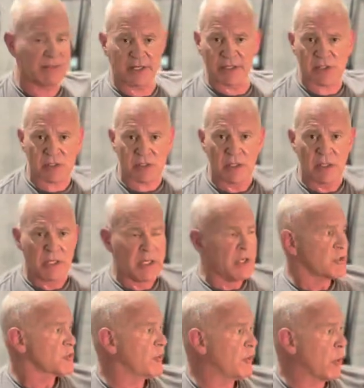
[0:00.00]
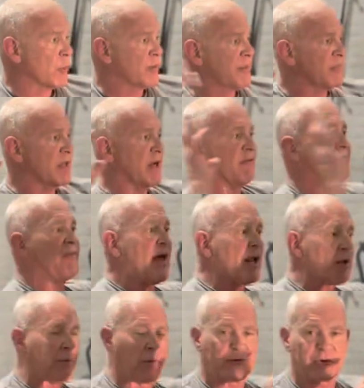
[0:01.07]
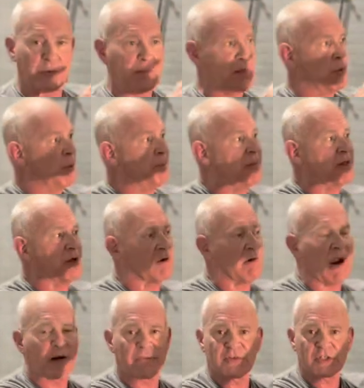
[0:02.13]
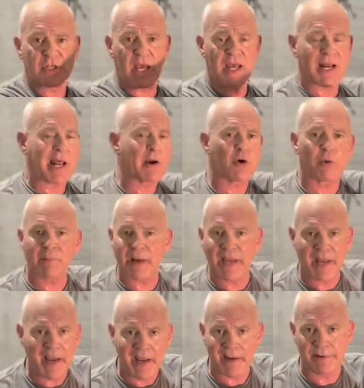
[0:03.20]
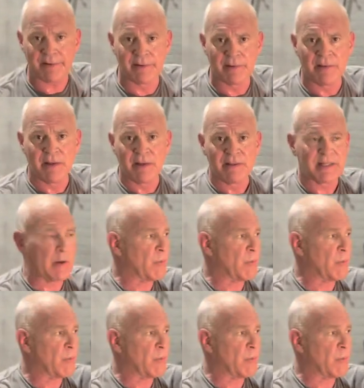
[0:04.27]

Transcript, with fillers: this so the only thing available to me would be the crown of his head. I'd hurt my hand. That